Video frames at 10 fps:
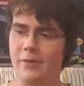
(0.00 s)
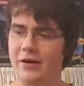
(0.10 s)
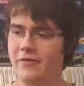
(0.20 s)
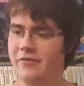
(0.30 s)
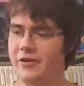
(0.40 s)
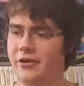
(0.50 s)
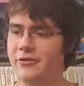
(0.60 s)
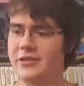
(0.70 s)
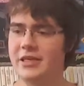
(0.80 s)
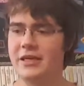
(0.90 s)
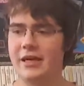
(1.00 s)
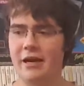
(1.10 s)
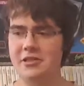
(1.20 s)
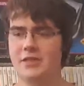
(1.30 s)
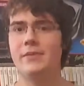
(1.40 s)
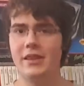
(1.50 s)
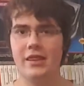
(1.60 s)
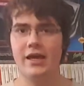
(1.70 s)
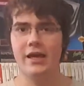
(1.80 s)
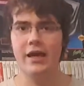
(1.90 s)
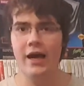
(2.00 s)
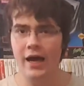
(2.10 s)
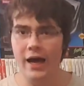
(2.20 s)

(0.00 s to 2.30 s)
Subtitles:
bit of news and announcement thing.